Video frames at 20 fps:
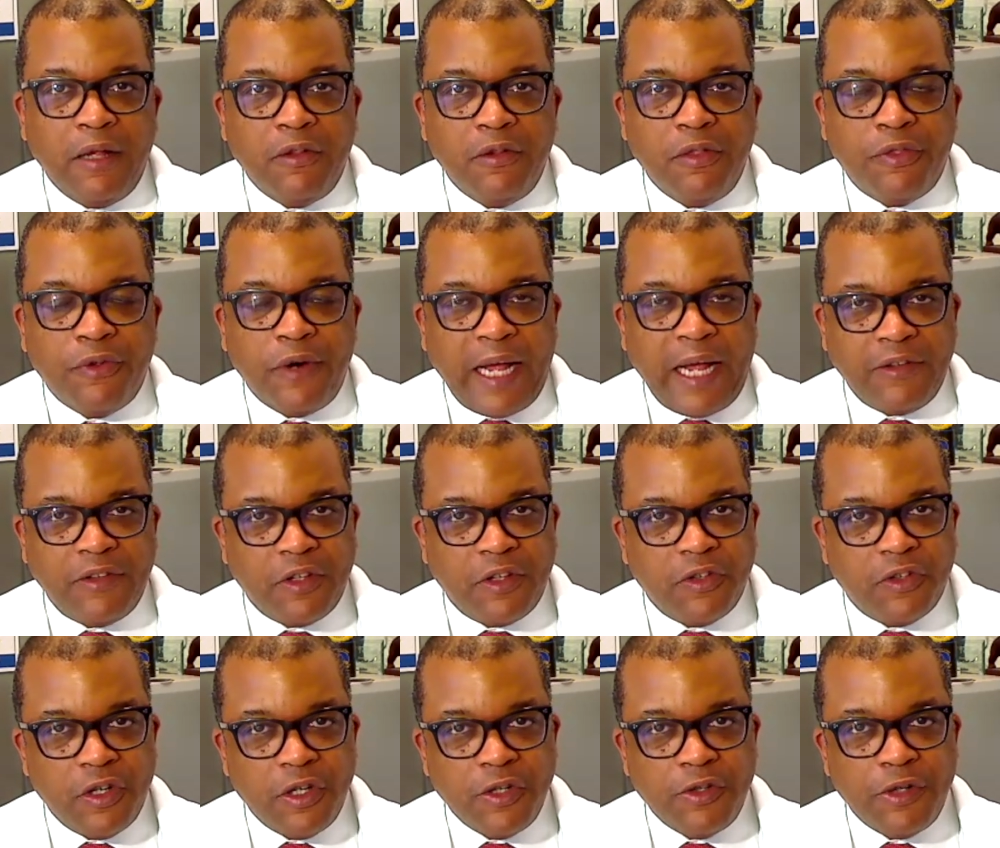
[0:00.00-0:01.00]
thoracic
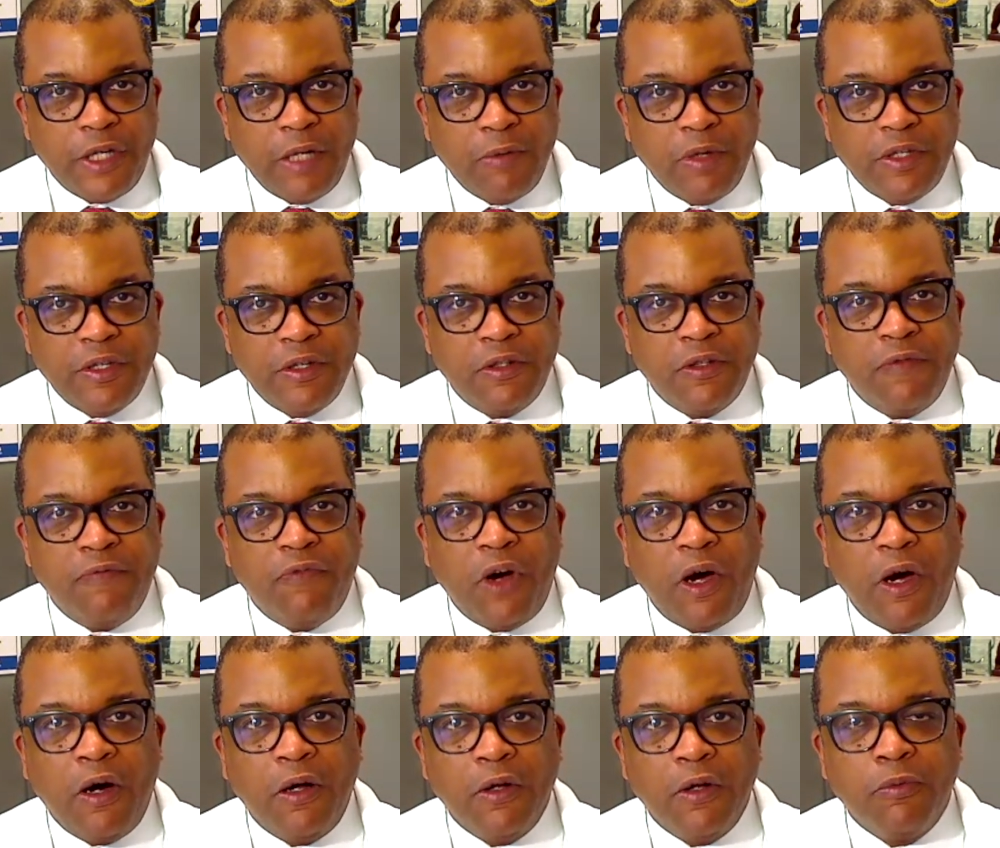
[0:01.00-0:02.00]
surgery, which is
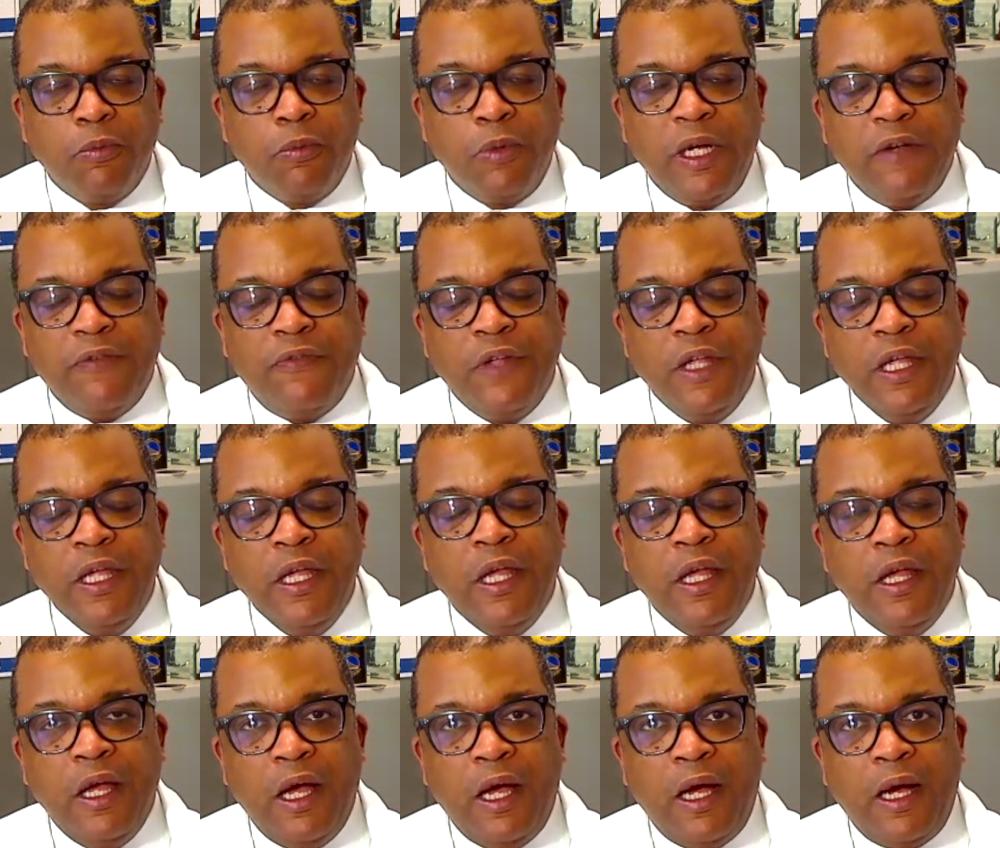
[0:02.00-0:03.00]
involved with
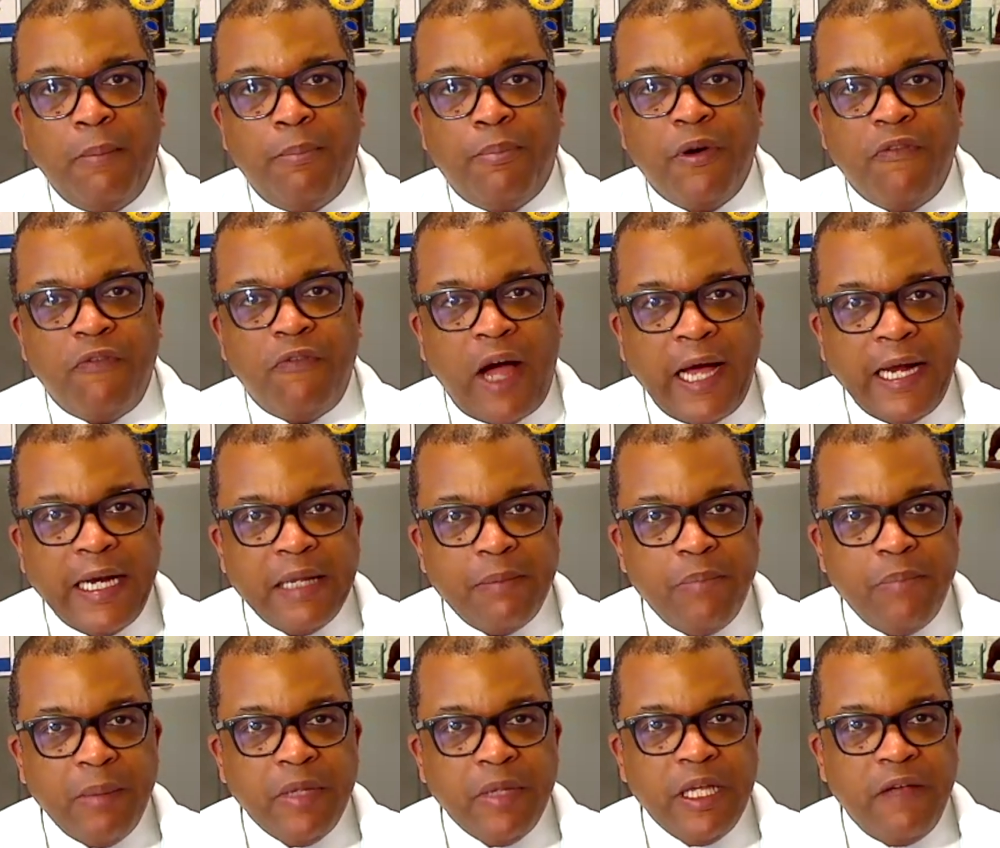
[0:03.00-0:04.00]
providing
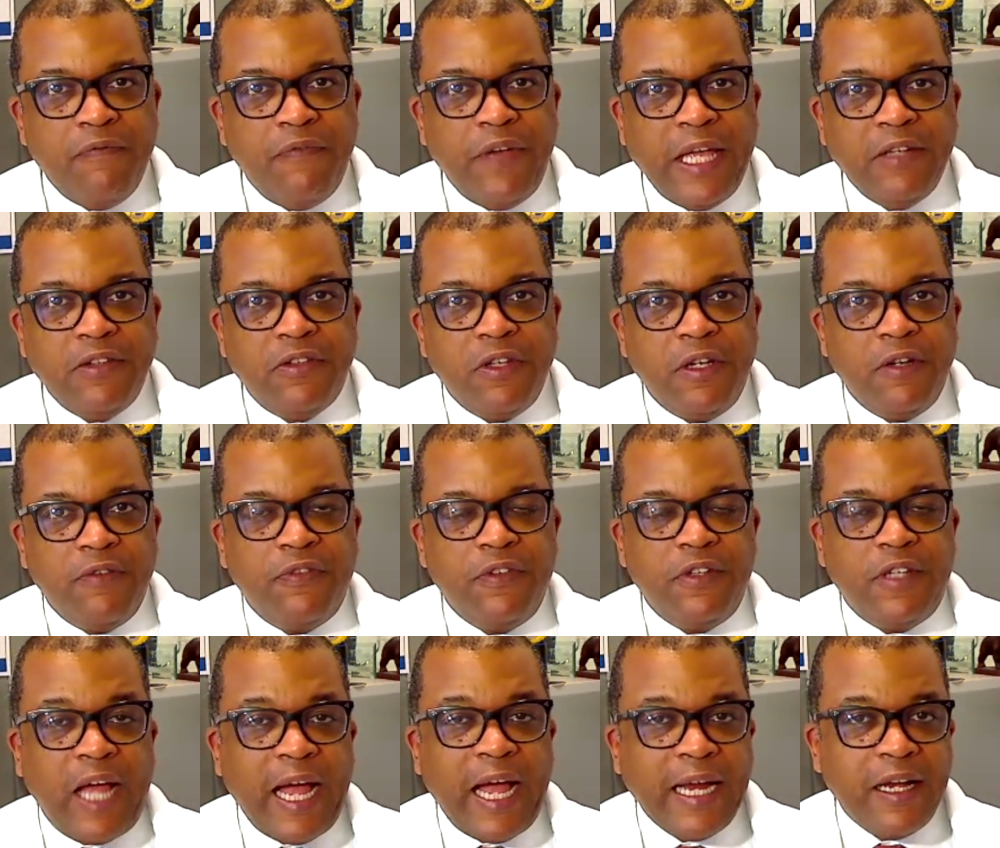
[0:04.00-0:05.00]
minimally invasive
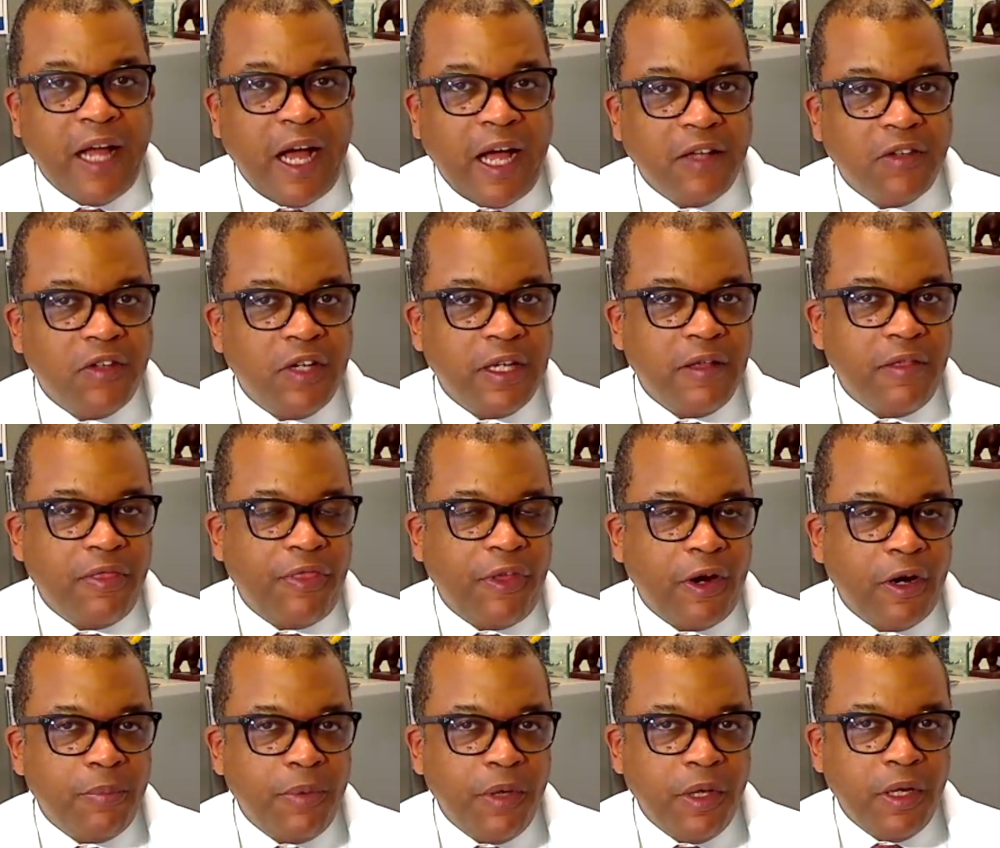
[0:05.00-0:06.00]
diagnostic and
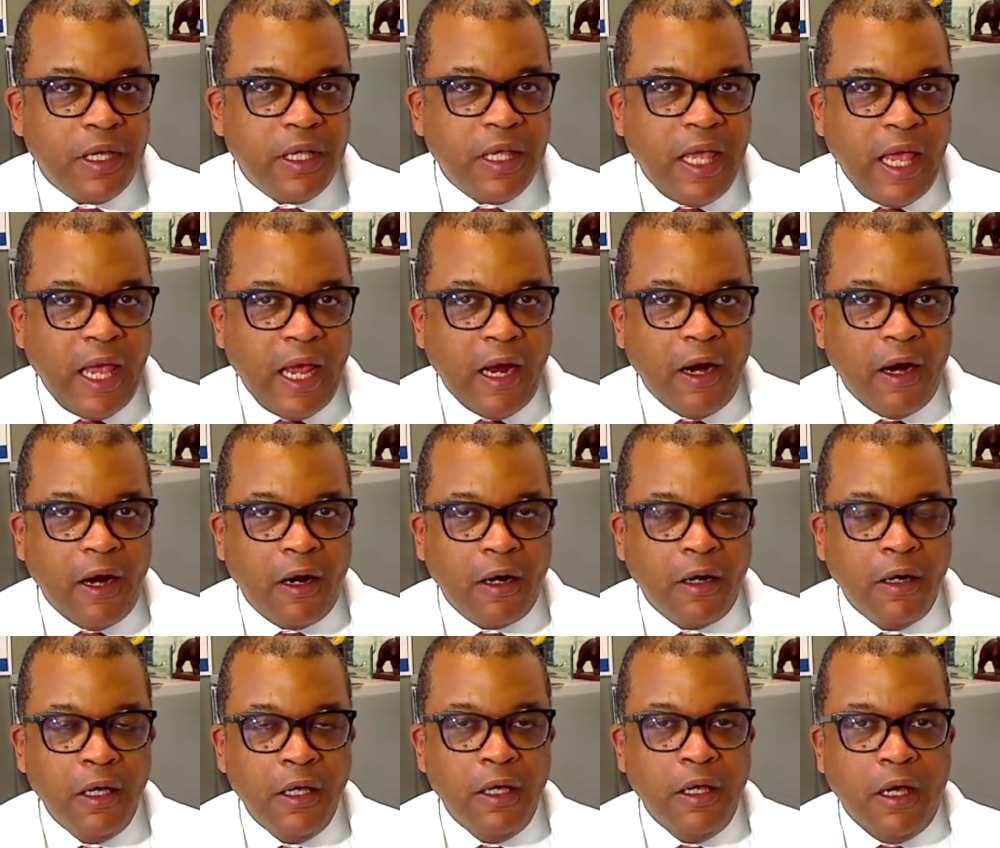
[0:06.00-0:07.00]
therapeutic care